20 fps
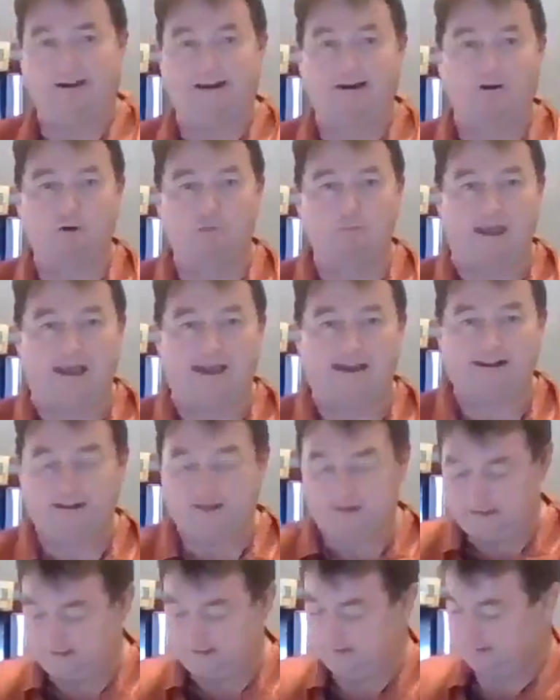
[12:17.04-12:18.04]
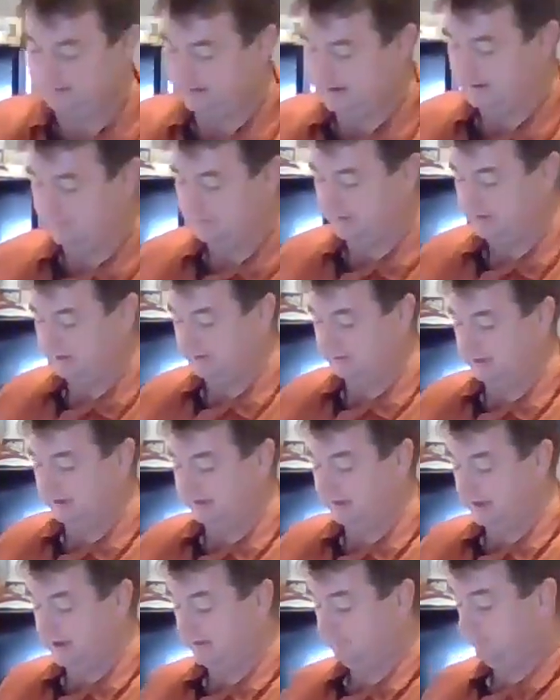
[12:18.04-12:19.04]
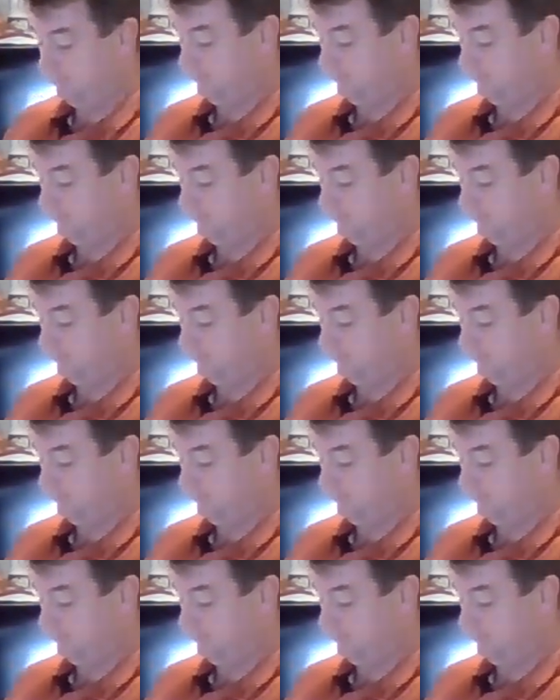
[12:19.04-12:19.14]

aromatic, everything like that.